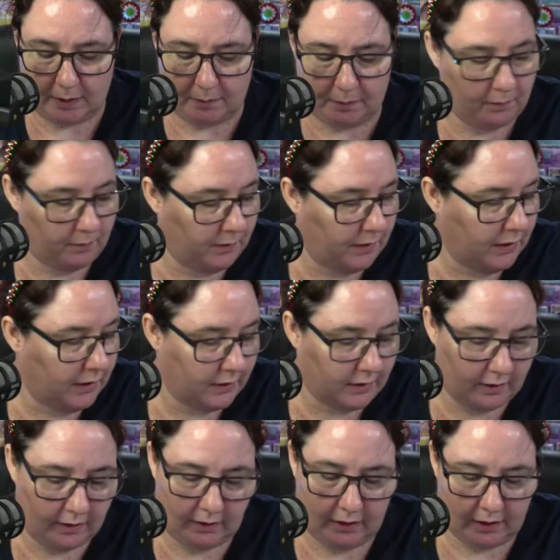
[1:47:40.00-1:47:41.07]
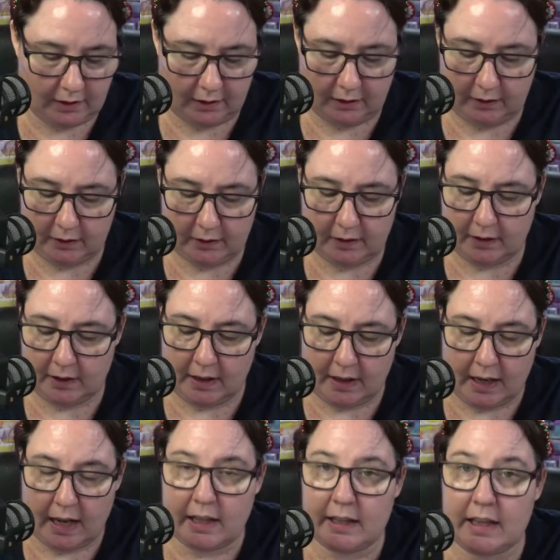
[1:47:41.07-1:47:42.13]
You could, you know,
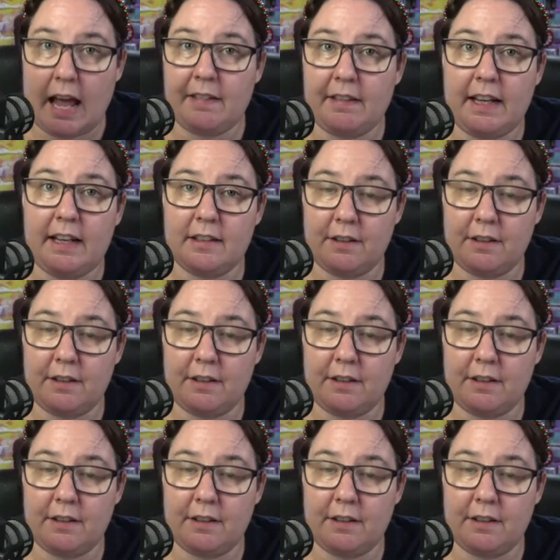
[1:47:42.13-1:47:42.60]
and these,